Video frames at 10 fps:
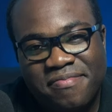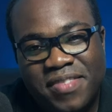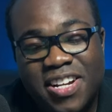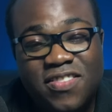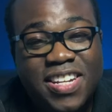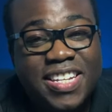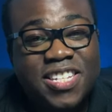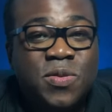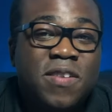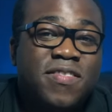I'll leave a link
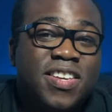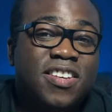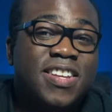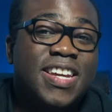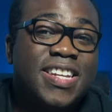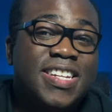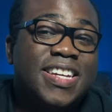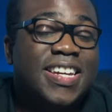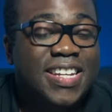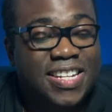to everything you need
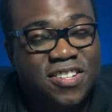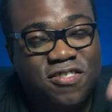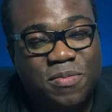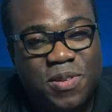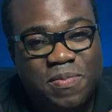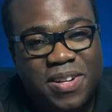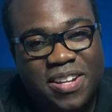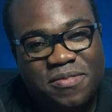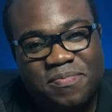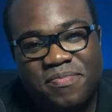in the description below.
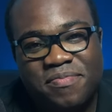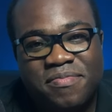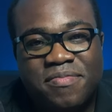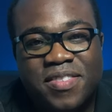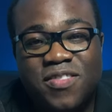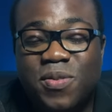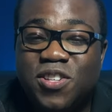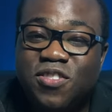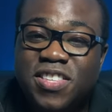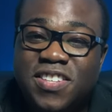If you
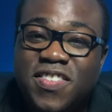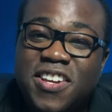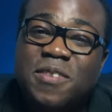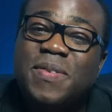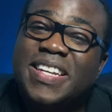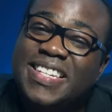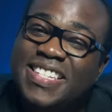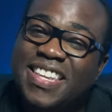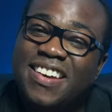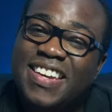enjoyed this video,
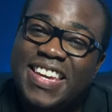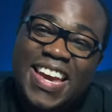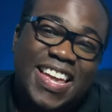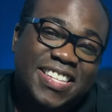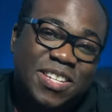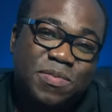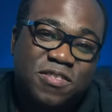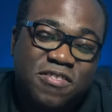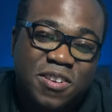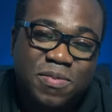please like and
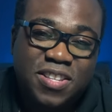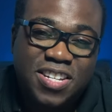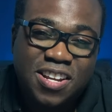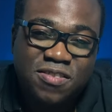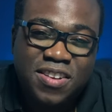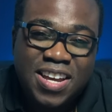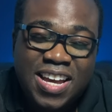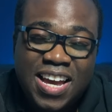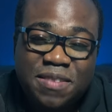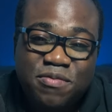subscribe to the channel
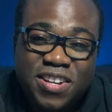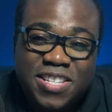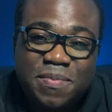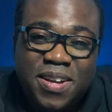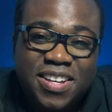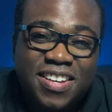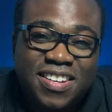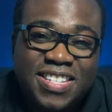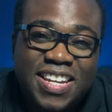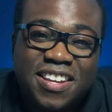and press the bell
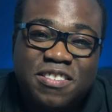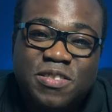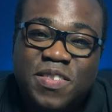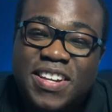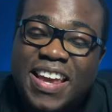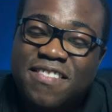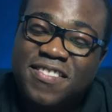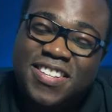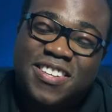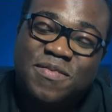icon to get notified
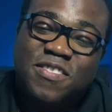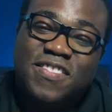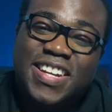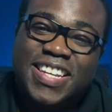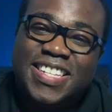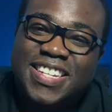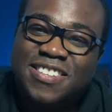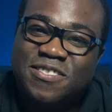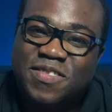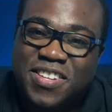every time I release a
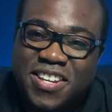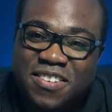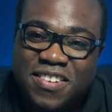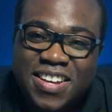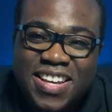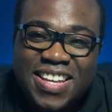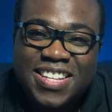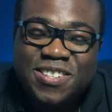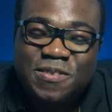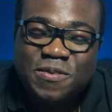new video.
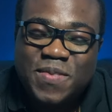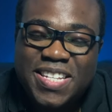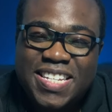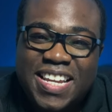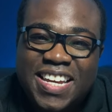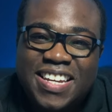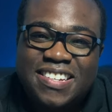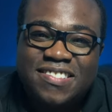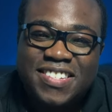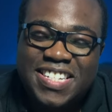That's all from me today.
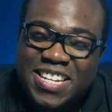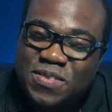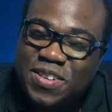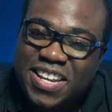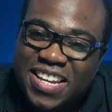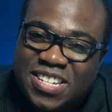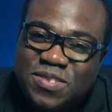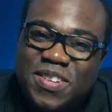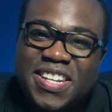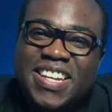I'll see you on the next
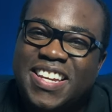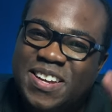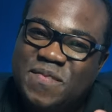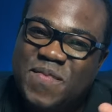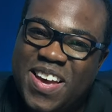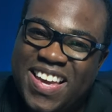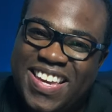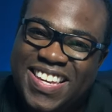one. Bye.